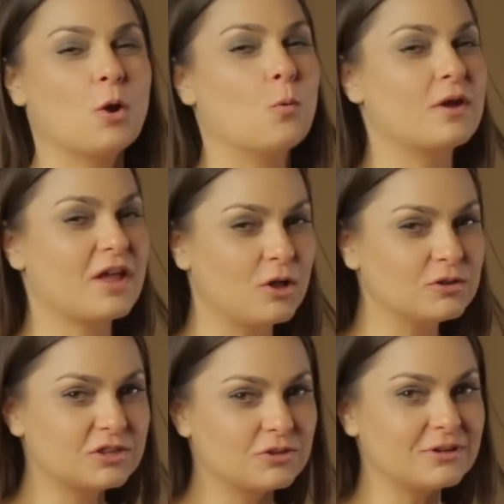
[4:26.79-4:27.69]
We
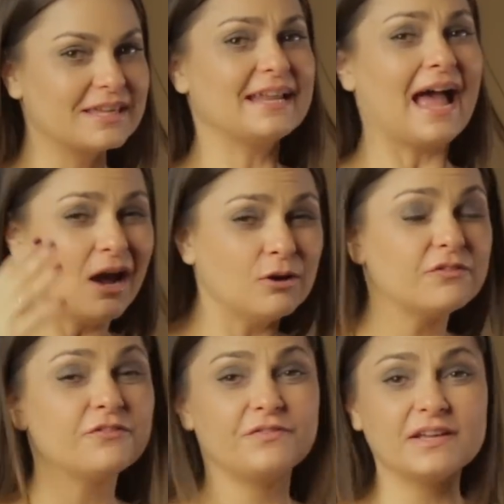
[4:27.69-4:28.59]
also get out
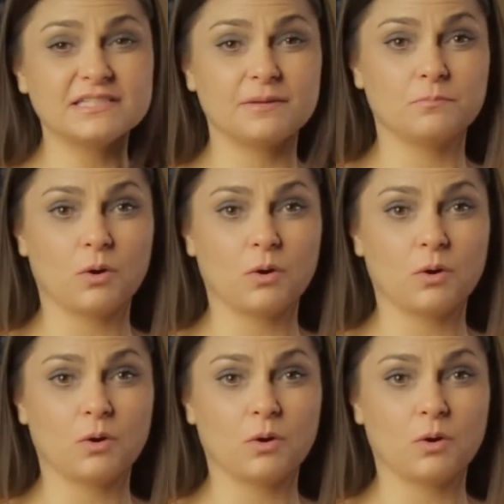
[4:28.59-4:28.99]
of the victim